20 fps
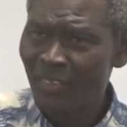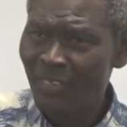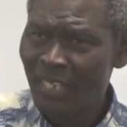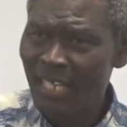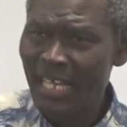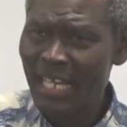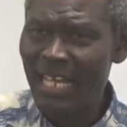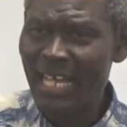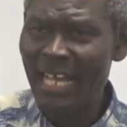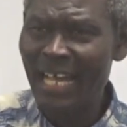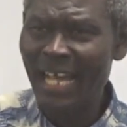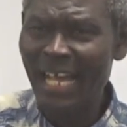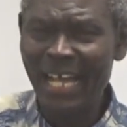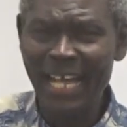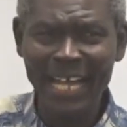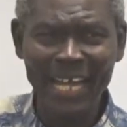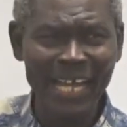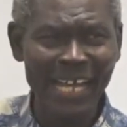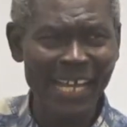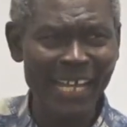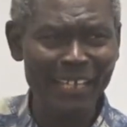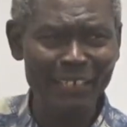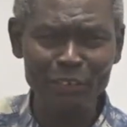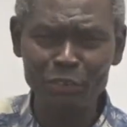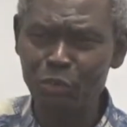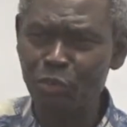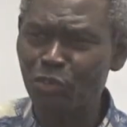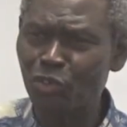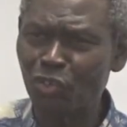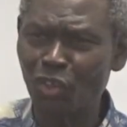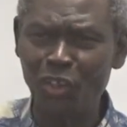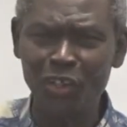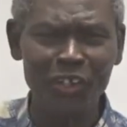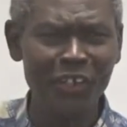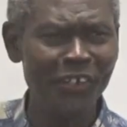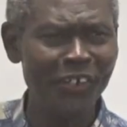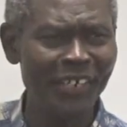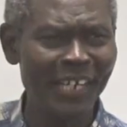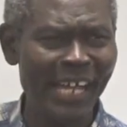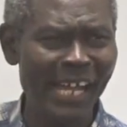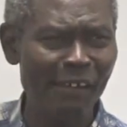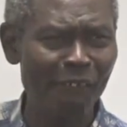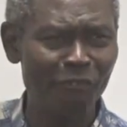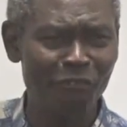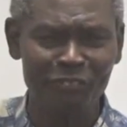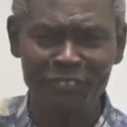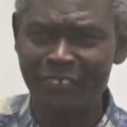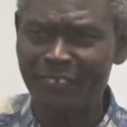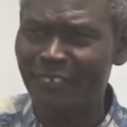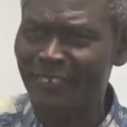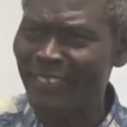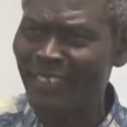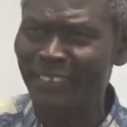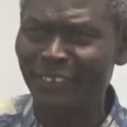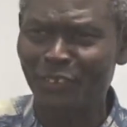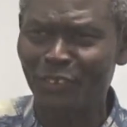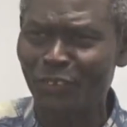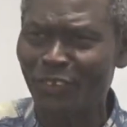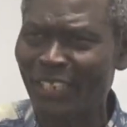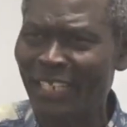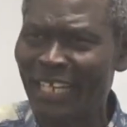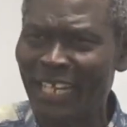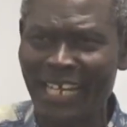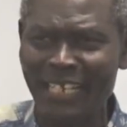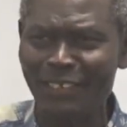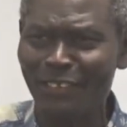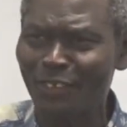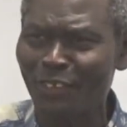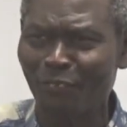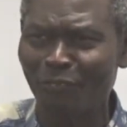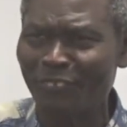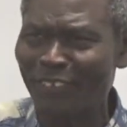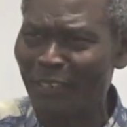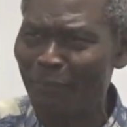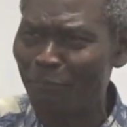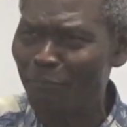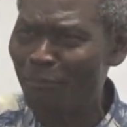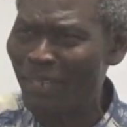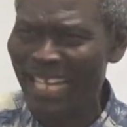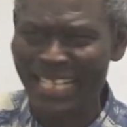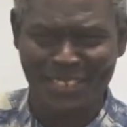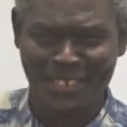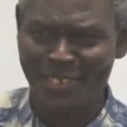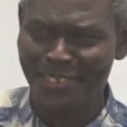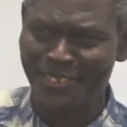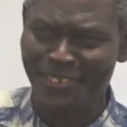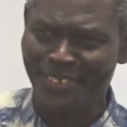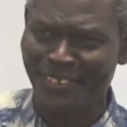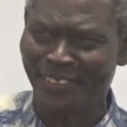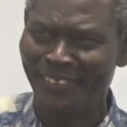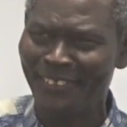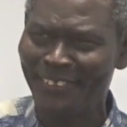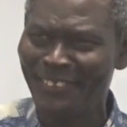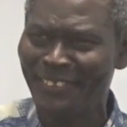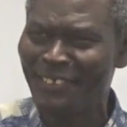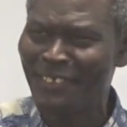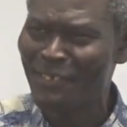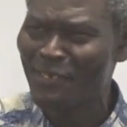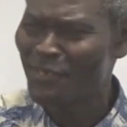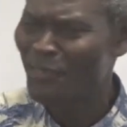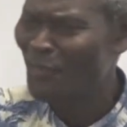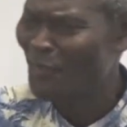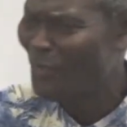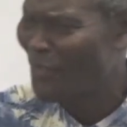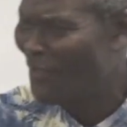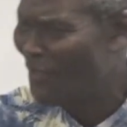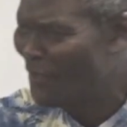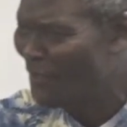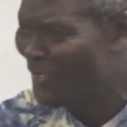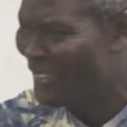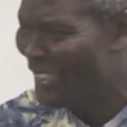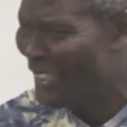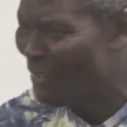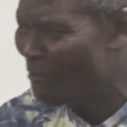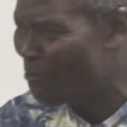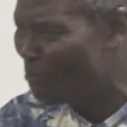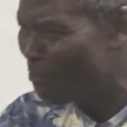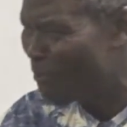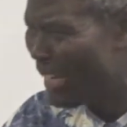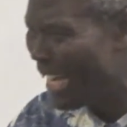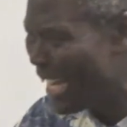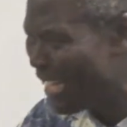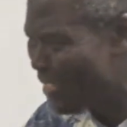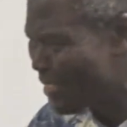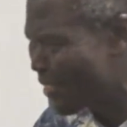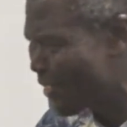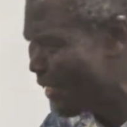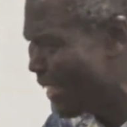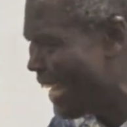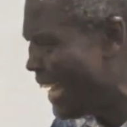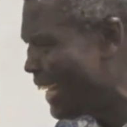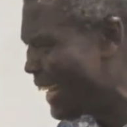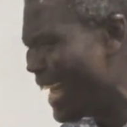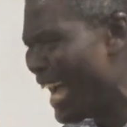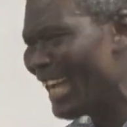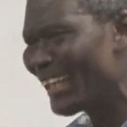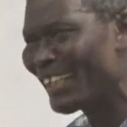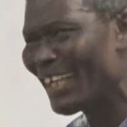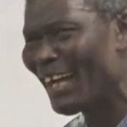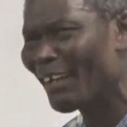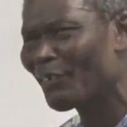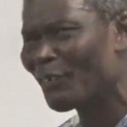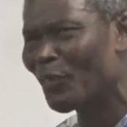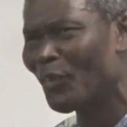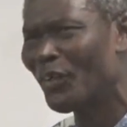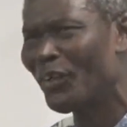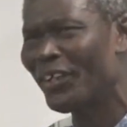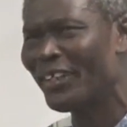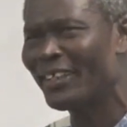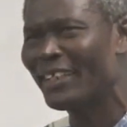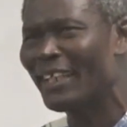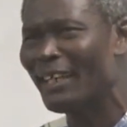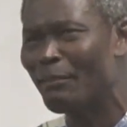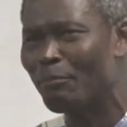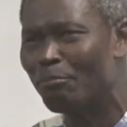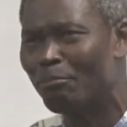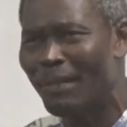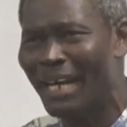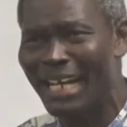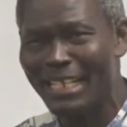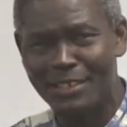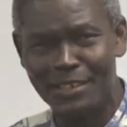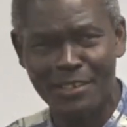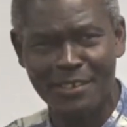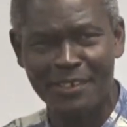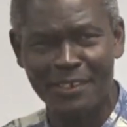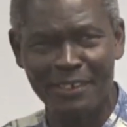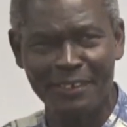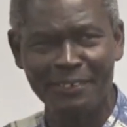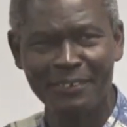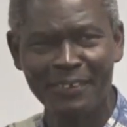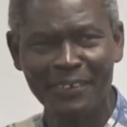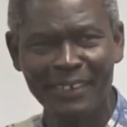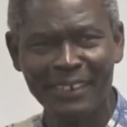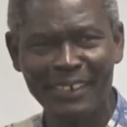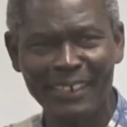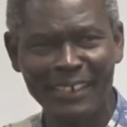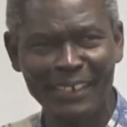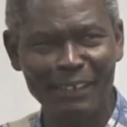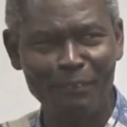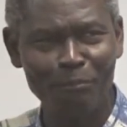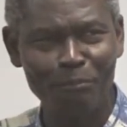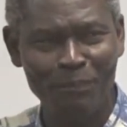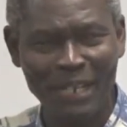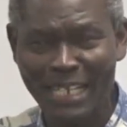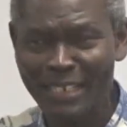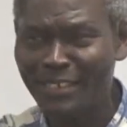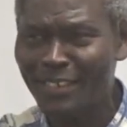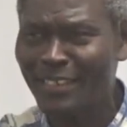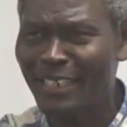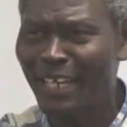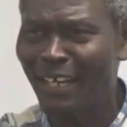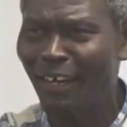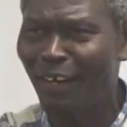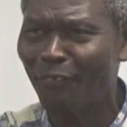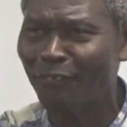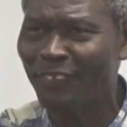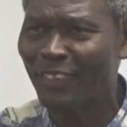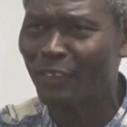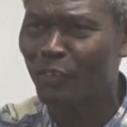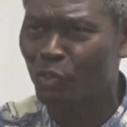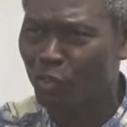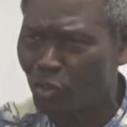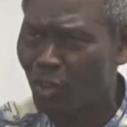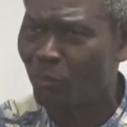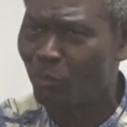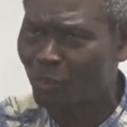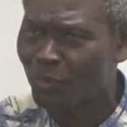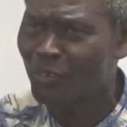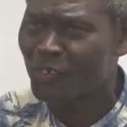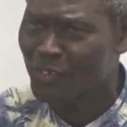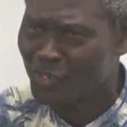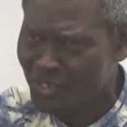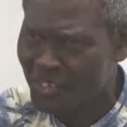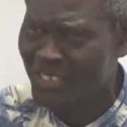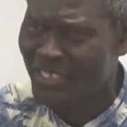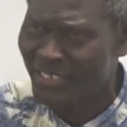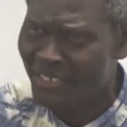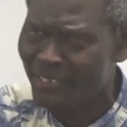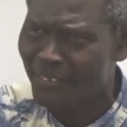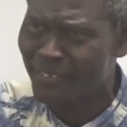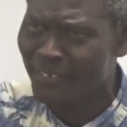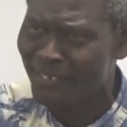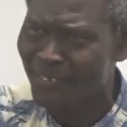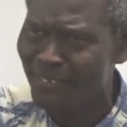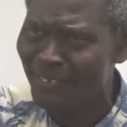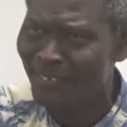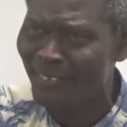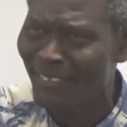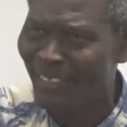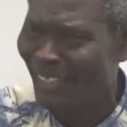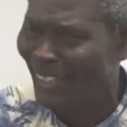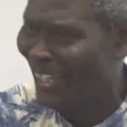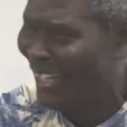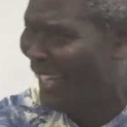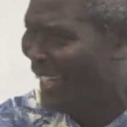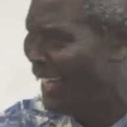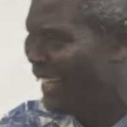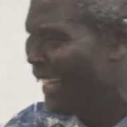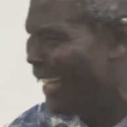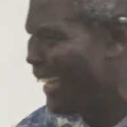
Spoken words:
Ah, and you turn everything to the hands of the Master. Oh, the Master. I like that word, the Master. The Master of the troubled seas. Oh,